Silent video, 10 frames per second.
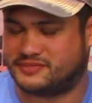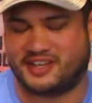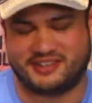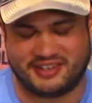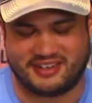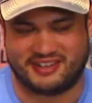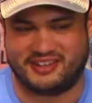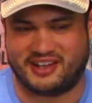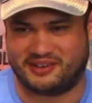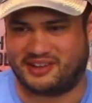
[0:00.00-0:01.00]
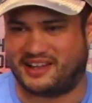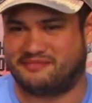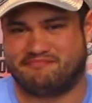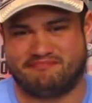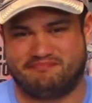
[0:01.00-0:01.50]
They did. They like
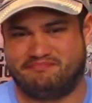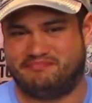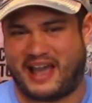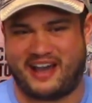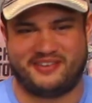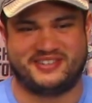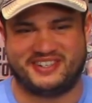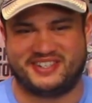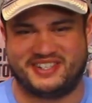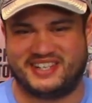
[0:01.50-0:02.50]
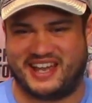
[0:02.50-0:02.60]
houses